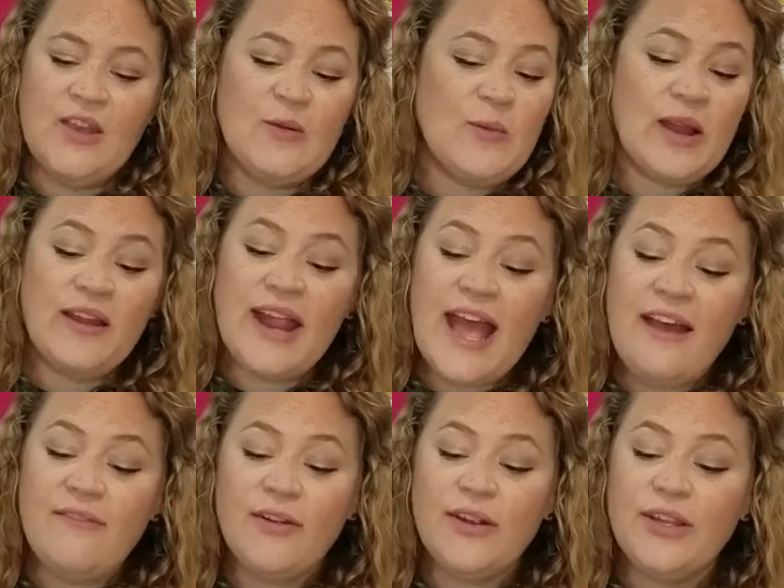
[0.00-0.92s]

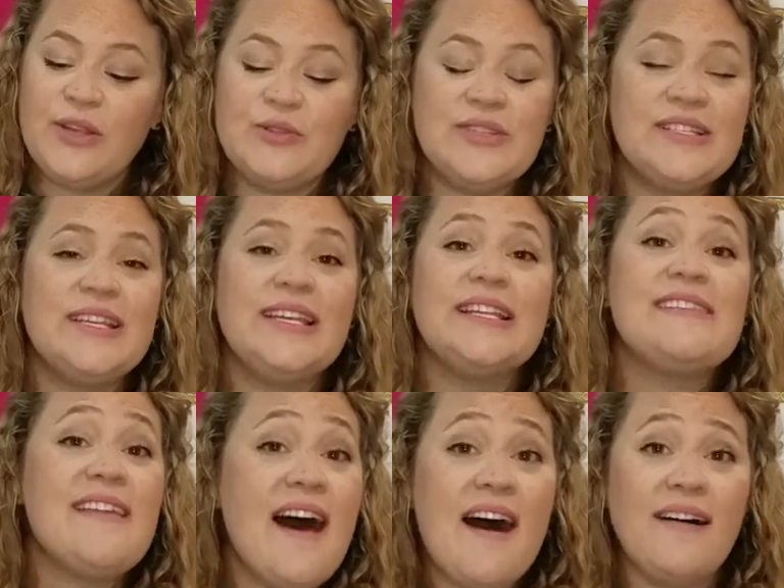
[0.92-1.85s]
Wherever you see
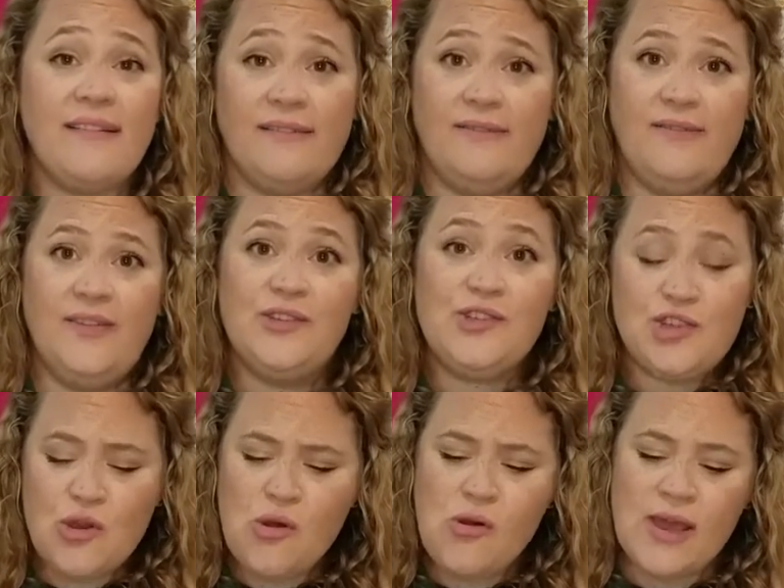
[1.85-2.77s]
love,
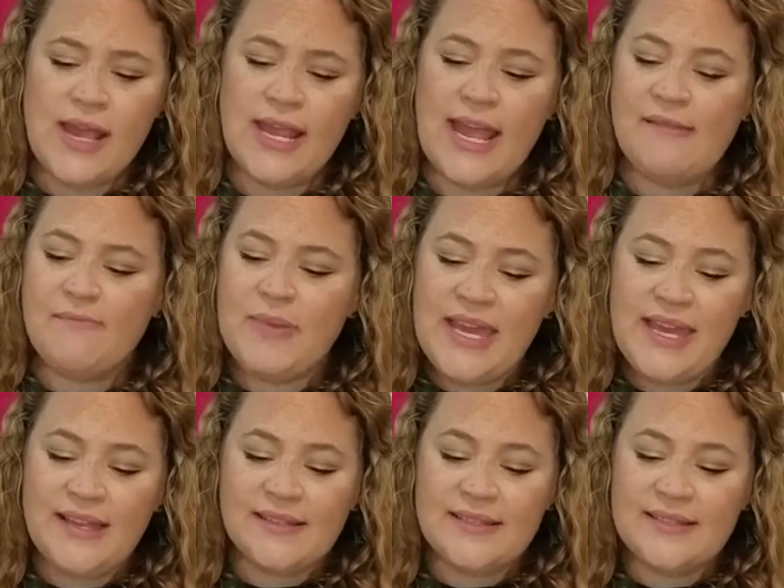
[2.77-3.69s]
joy, and
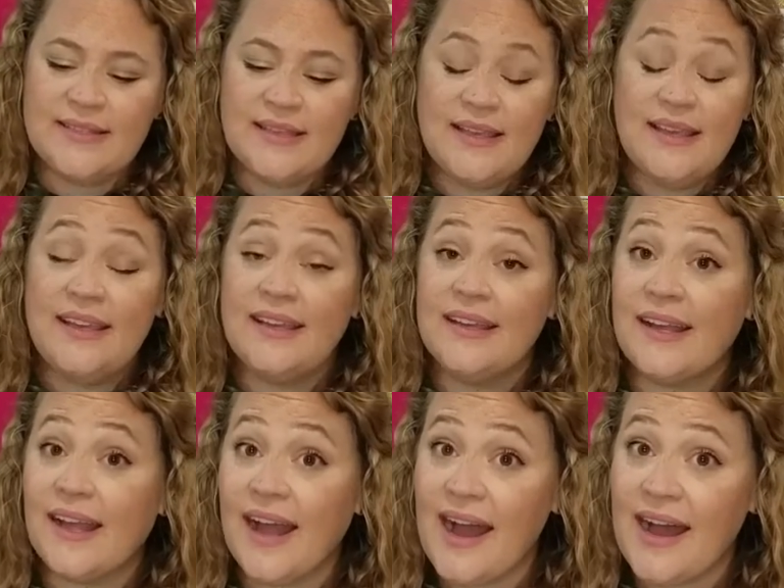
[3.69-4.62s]
peace,
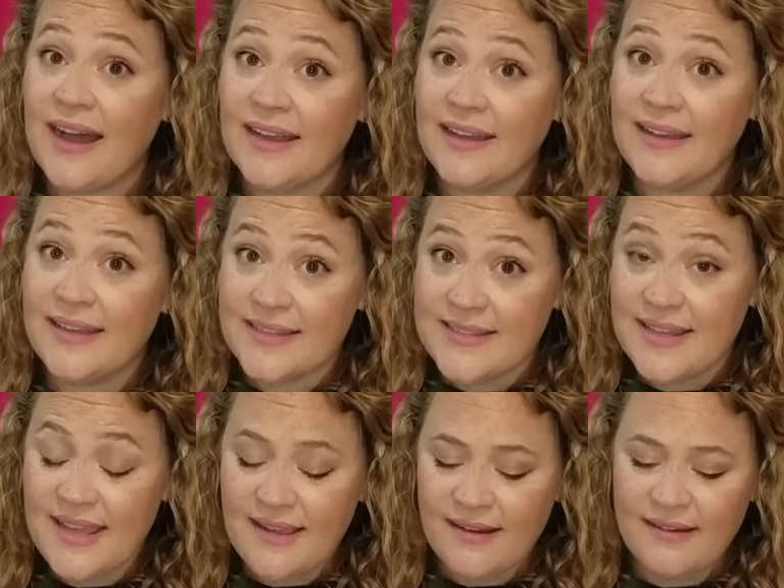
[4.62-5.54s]
God is
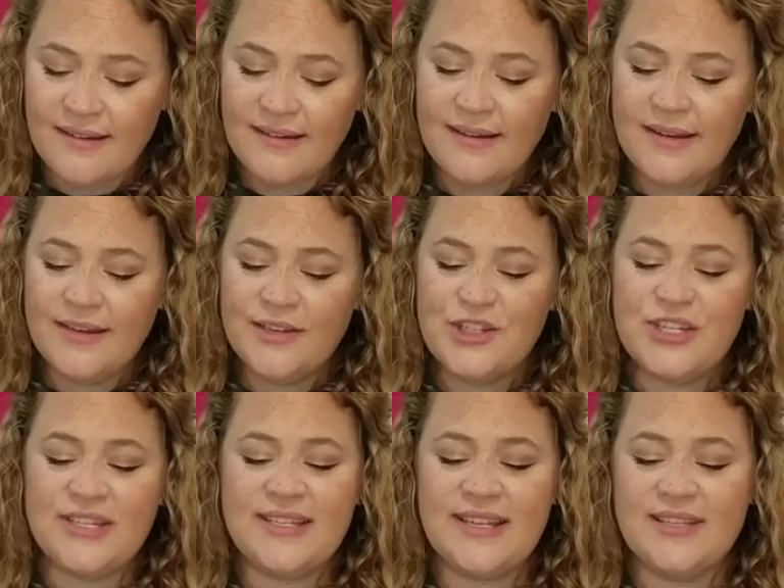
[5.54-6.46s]
there.
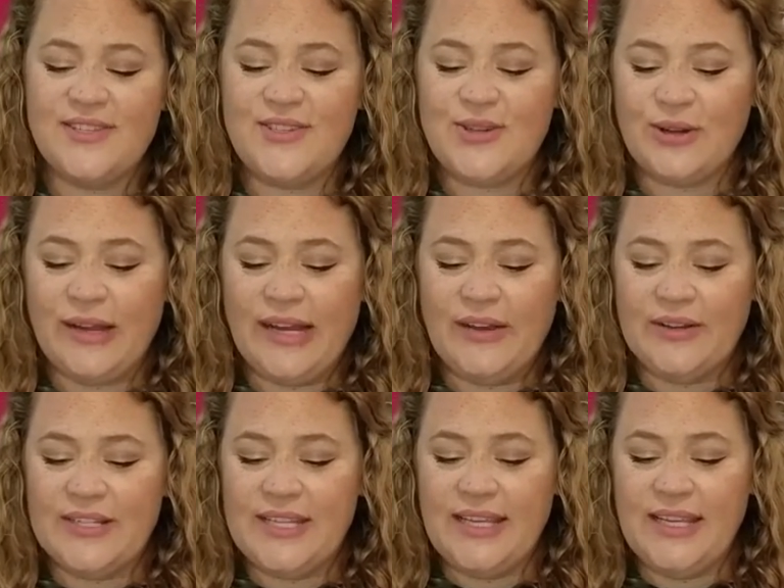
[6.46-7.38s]
she says, stirring her
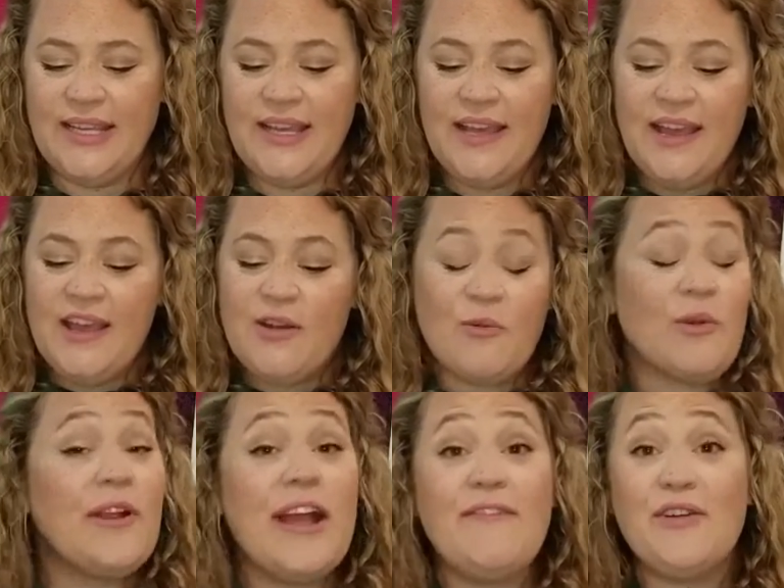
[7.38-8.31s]
tea.
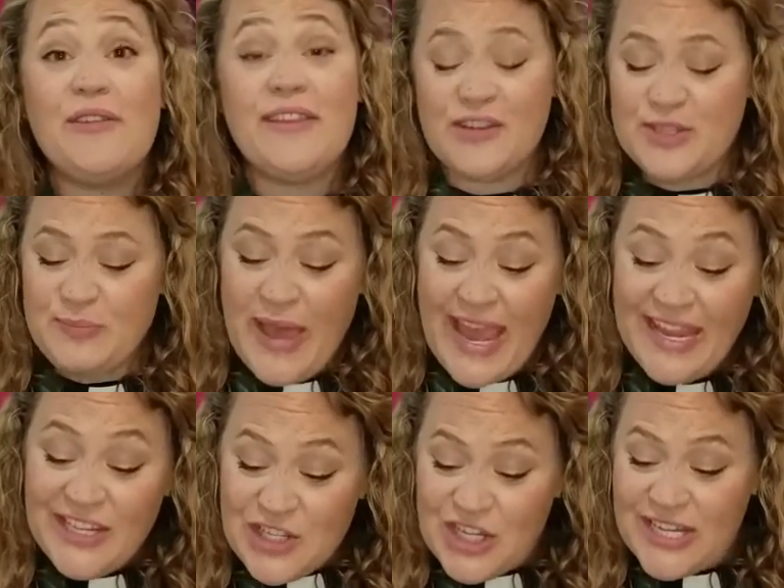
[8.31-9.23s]
Wherever there's
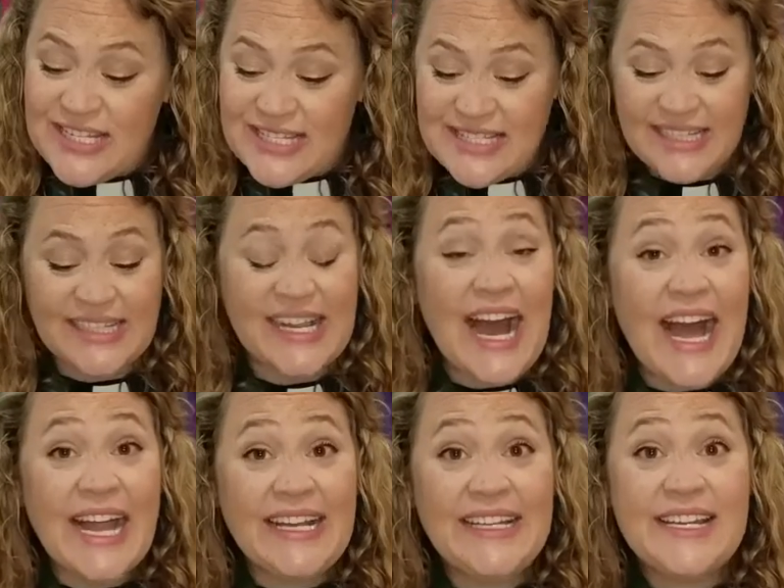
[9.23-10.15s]
patience and
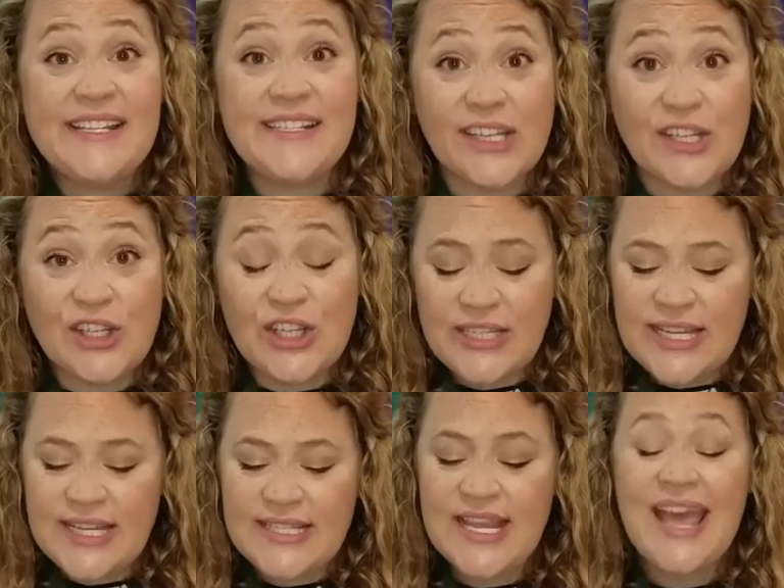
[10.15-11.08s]
kindness and
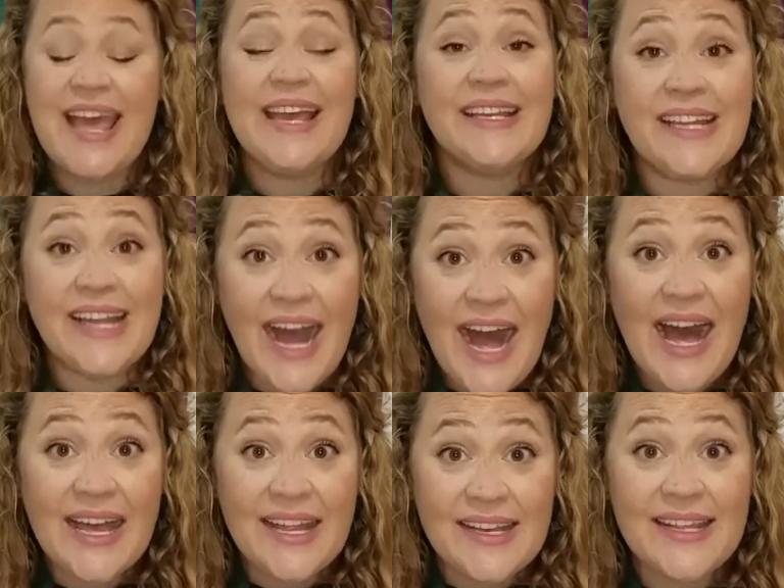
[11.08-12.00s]
goodness,
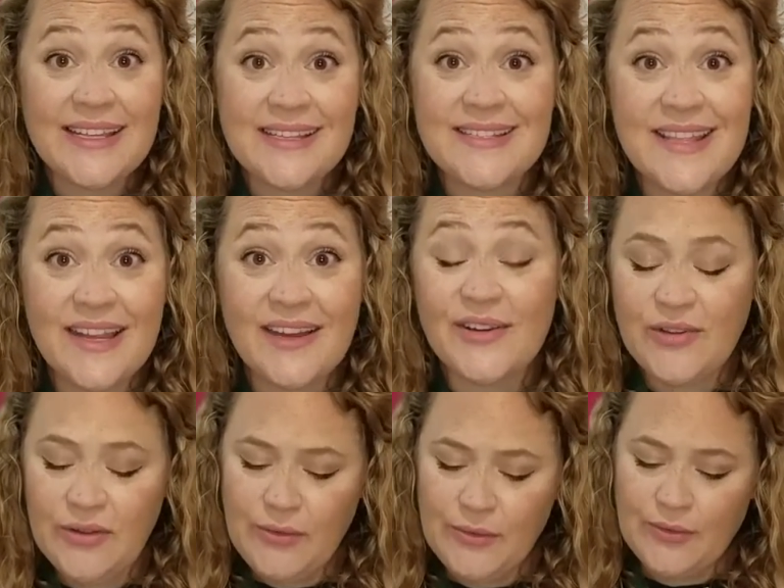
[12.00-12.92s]
God is there
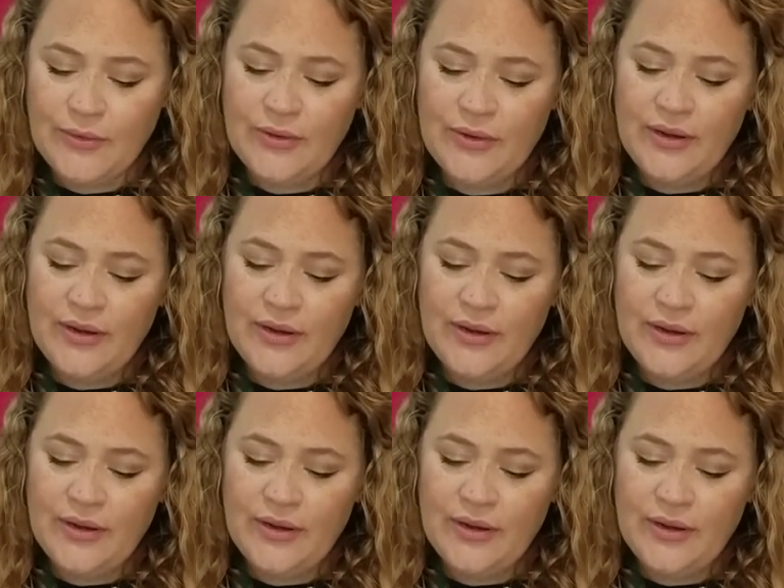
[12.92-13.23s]
too.